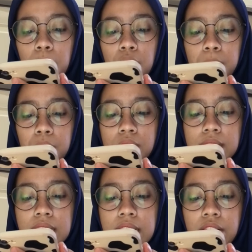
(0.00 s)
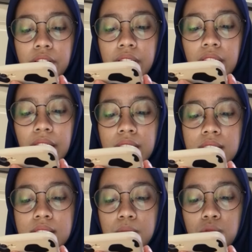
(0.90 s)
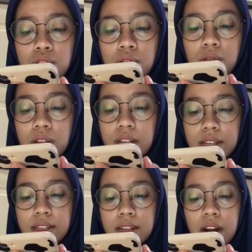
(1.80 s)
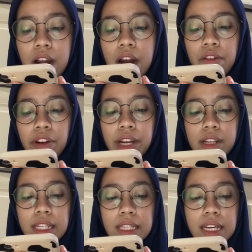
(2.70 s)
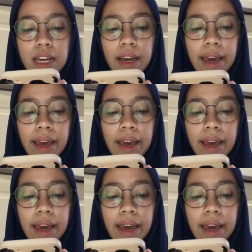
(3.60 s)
purposely relax the musculus. Rigidity